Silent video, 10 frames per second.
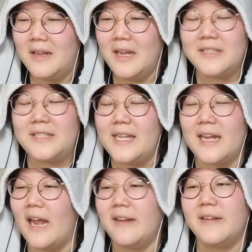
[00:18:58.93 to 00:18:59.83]
Yeah, see,
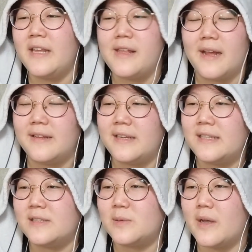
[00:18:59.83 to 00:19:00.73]
I he
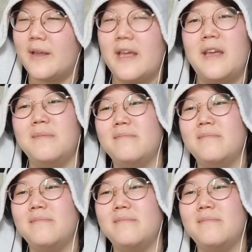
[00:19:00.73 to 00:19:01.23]
he's him.